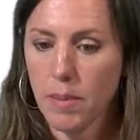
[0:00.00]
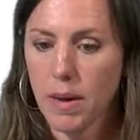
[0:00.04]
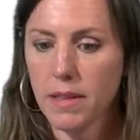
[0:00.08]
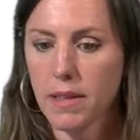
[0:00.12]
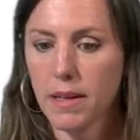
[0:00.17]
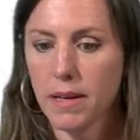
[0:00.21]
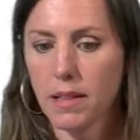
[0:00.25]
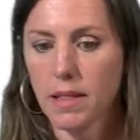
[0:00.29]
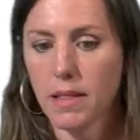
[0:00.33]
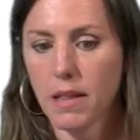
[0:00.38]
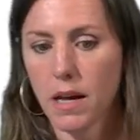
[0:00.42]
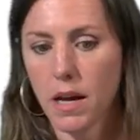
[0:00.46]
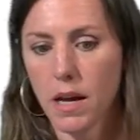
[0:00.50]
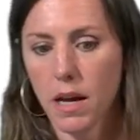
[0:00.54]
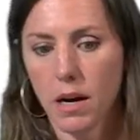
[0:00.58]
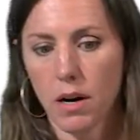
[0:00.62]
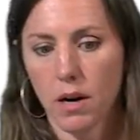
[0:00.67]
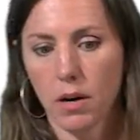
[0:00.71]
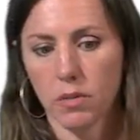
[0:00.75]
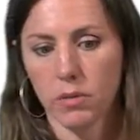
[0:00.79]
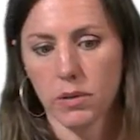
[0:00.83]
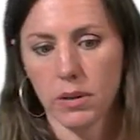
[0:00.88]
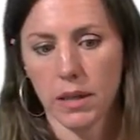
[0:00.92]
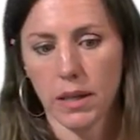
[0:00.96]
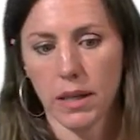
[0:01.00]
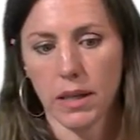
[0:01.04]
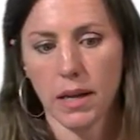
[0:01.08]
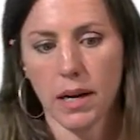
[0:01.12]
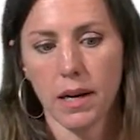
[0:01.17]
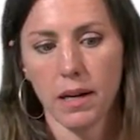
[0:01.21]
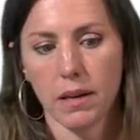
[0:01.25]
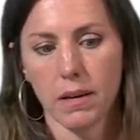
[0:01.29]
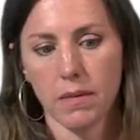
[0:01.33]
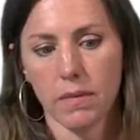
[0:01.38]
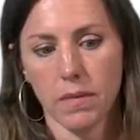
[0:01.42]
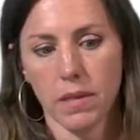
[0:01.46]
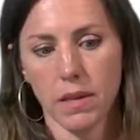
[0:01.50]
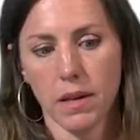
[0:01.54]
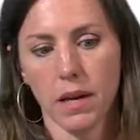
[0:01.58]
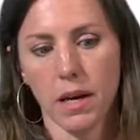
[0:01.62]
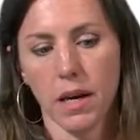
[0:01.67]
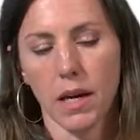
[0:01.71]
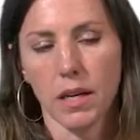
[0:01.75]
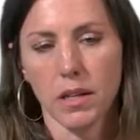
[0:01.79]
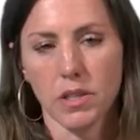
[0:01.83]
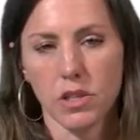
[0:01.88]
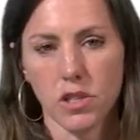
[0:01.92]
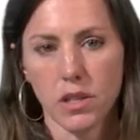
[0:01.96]
I think they are really kind of the
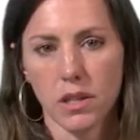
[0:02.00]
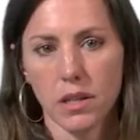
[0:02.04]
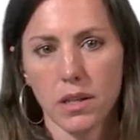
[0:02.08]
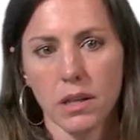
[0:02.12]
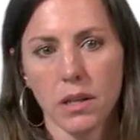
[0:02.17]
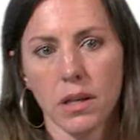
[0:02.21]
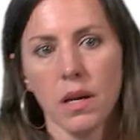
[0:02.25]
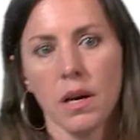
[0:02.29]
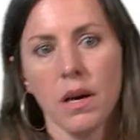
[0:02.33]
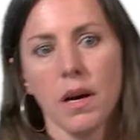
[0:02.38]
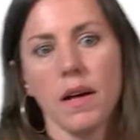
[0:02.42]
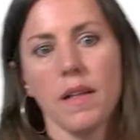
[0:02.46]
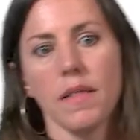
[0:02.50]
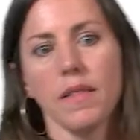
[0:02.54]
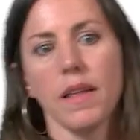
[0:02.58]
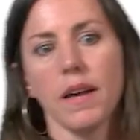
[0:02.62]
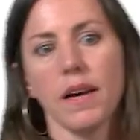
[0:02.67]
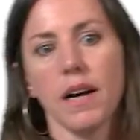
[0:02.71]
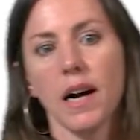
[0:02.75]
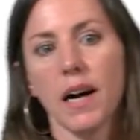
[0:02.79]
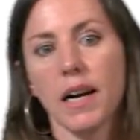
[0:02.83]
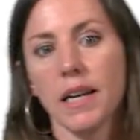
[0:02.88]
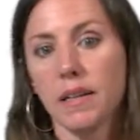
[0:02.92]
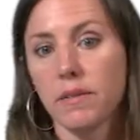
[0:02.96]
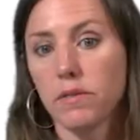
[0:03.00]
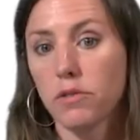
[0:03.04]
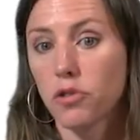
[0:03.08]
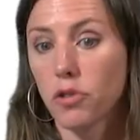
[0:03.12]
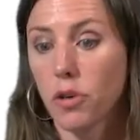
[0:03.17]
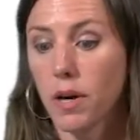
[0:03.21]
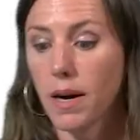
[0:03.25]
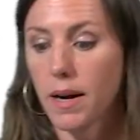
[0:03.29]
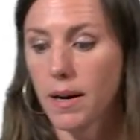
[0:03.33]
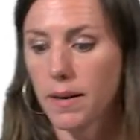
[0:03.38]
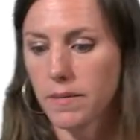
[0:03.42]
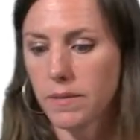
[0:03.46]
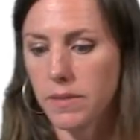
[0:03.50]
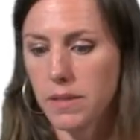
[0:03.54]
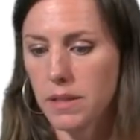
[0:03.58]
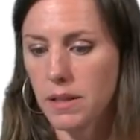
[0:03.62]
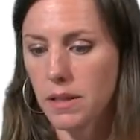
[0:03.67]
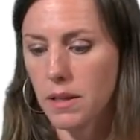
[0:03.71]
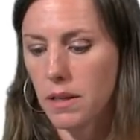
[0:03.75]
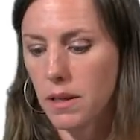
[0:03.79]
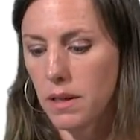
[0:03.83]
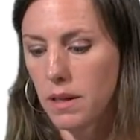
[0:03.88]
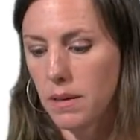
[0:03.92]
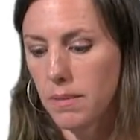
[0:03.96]
engine that kind of drives
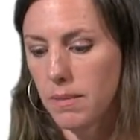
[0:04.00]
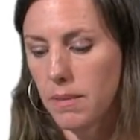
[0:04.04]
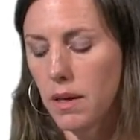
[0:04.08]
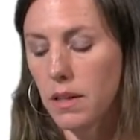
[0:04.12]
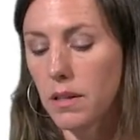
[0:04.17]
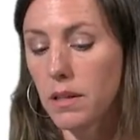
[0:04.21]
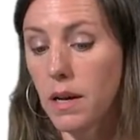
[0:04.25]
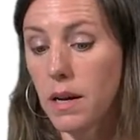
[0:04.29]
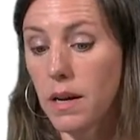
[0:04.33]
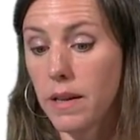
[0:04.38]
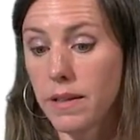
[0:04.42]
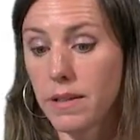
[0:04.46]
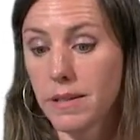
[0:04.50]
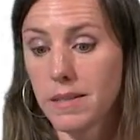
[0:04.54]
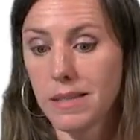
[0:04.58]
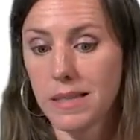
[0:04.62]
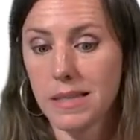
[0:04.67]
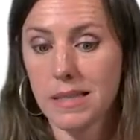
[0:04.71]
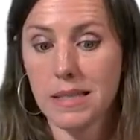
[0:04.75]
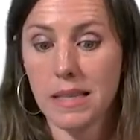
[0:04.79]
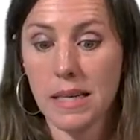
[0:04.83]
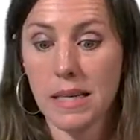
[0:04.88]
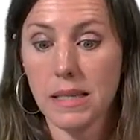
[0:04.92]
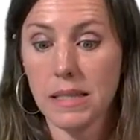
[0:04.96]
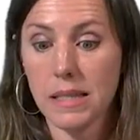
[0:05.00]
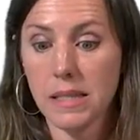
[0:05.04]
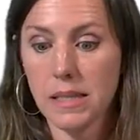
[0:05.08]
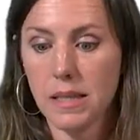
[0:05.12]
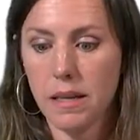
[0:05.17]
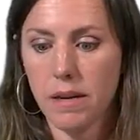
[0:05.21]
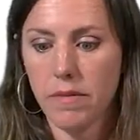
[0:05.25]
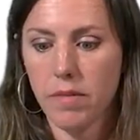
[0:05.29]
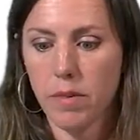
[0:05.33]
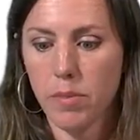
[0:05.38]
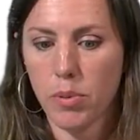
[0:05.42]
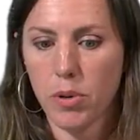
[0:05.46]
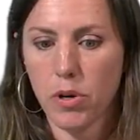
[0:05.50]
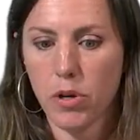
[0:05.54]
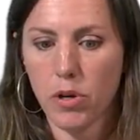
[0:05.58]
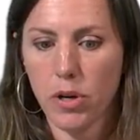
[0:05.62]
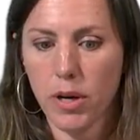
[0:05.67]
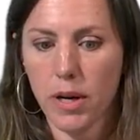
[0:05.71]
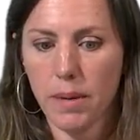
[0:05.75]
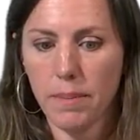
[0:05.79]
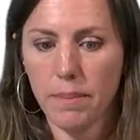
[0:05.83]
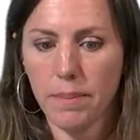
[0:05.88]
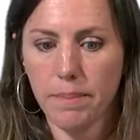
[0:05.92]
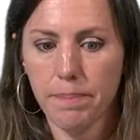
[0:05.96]
a lot of the success of the
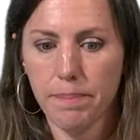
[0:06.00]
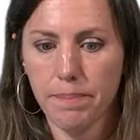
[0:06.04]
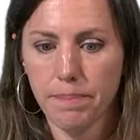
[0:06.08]
program.